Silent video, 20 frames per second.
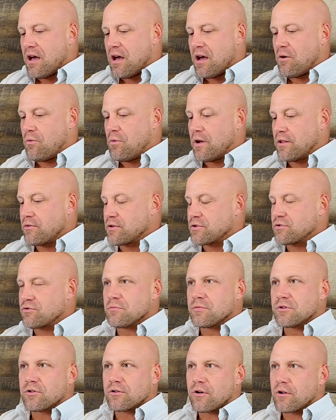whether it's
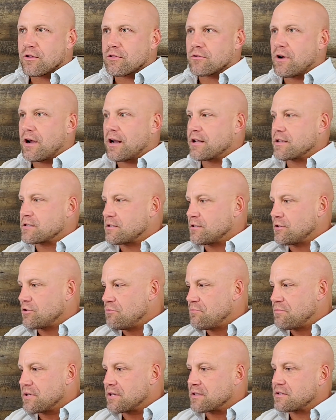rheumatoid arthritis,
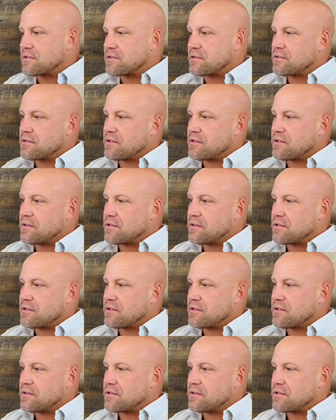lupus,